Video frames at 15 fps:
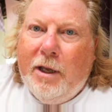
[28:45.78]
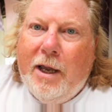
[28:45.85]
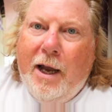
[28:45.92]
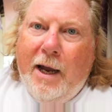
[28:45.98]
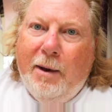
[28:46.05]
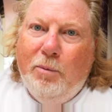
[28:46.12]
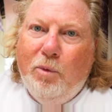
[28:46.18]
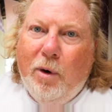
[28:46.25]
that
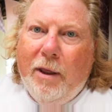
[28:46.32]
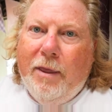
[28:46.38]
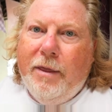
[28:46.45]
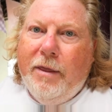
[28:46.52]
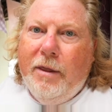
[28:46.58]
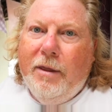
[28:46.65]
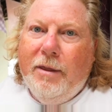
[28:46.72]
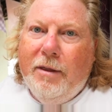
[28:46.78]
came
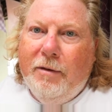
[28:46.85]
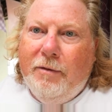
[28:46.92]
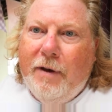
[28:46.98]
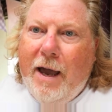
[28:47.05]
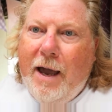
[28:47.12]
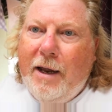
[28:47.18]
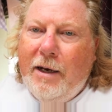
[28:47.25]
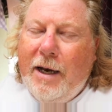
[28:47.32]
with the
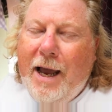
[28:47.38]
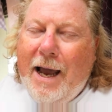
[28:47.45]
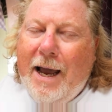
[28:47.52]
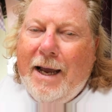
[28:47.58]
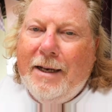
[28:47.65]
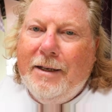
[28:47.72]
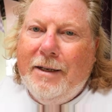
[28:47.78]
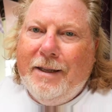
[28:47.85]
van,
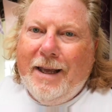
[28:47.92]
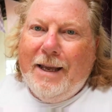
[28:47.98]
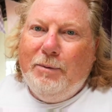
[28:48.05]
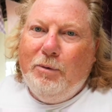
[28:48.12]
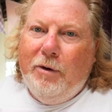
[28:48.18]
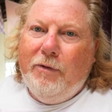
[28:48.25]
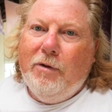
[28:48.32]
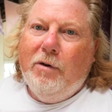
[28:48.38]
and then
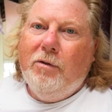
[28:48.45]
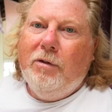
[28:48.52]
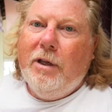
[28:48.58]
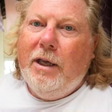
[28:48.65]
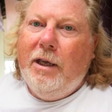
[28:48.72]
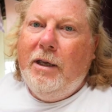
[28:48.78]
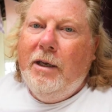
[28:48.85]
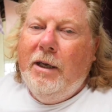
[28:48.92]
we've got
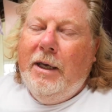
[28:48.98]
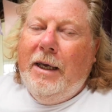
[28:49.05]
the